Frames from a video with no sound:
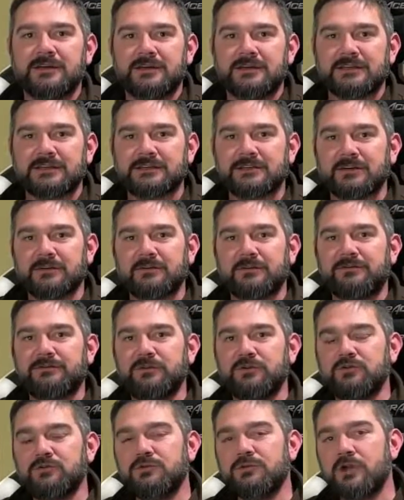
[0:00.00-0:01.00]
So if
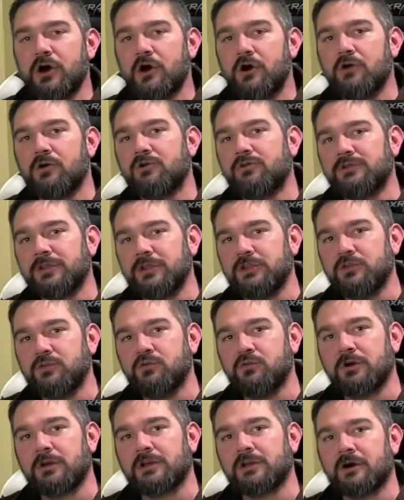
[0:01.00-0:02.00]
you know that
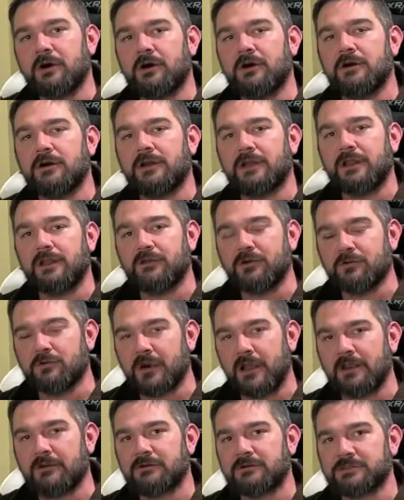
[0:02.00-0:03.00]
you want a card and your
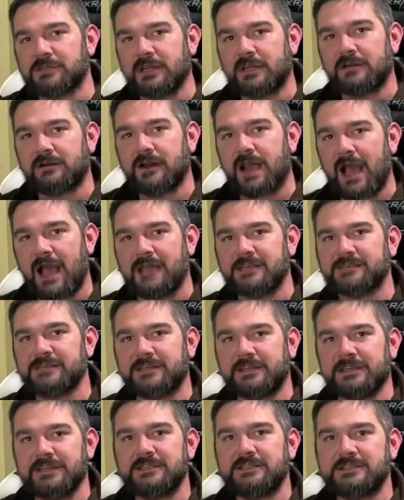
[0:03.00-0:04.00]
Micro Center has
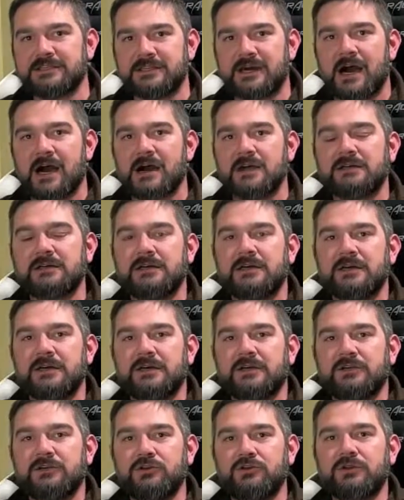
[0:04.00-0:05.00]
it in stock,
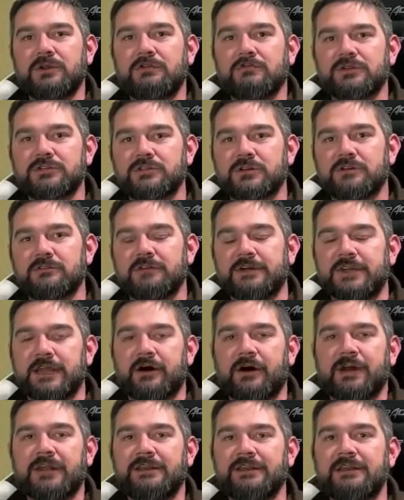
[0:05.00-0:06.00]
you can reserve it.
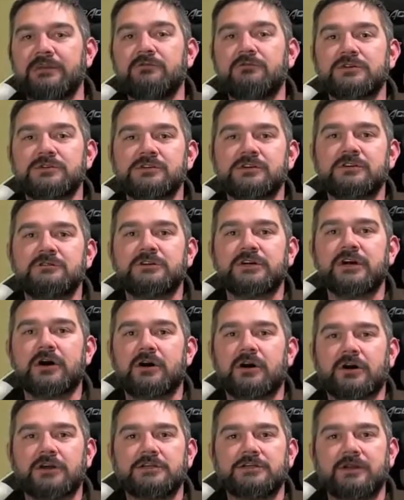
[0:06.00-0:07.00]
Now I didn't reserve a
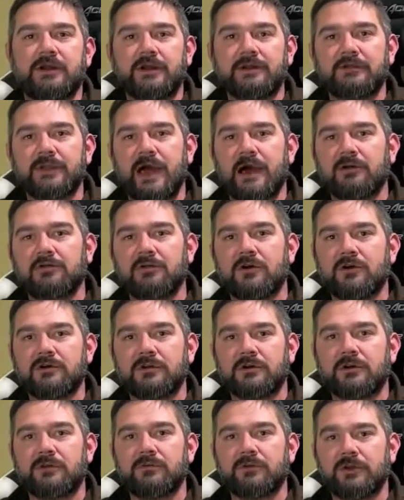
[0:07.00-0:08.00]
card, so I don't know how long
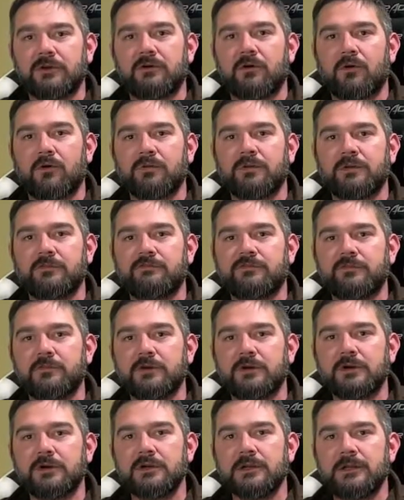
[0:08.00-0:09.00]
they'll hold them
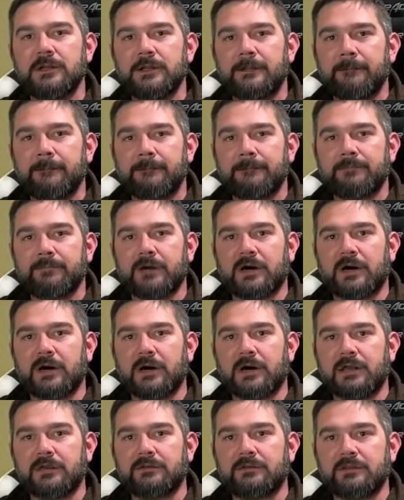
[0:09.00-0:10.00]
for,
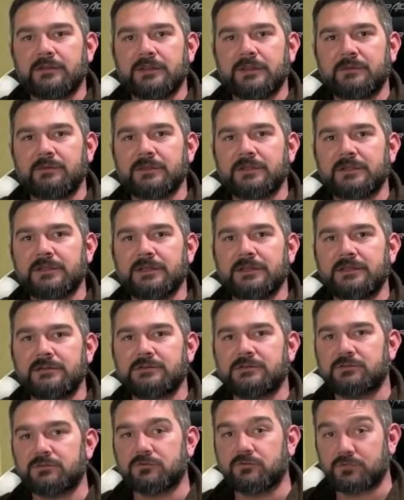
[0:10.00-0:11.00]
but the ability
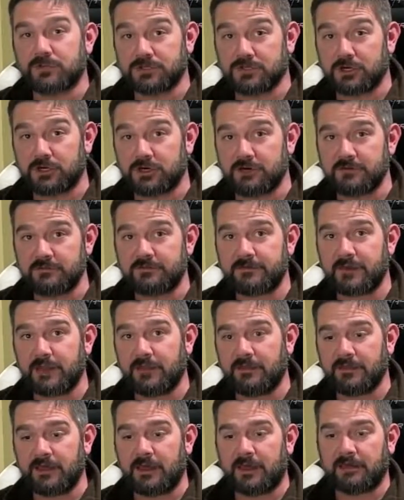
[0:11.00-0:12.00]
to reserve,
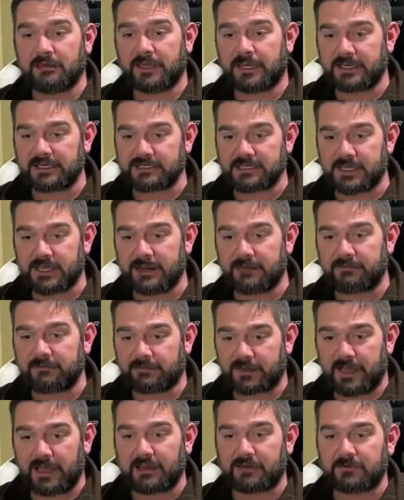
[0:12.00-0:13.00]
and then like I said,
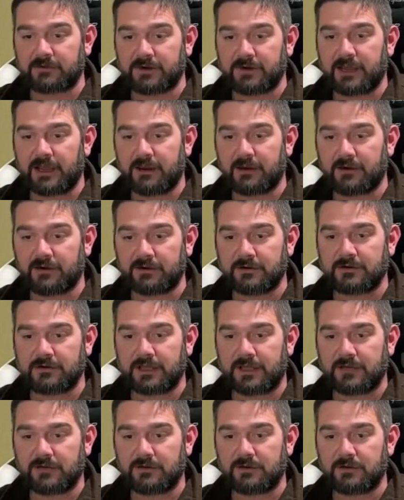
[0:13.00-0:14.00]
I agree, I heard
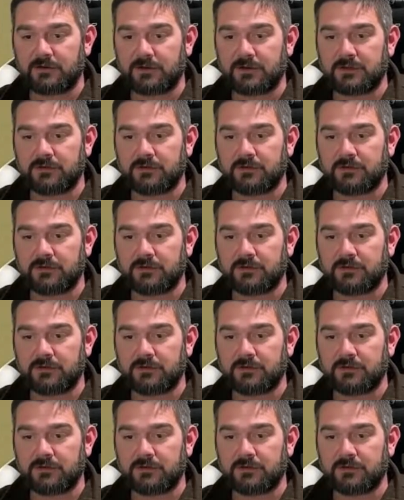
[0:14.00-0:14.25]
that you could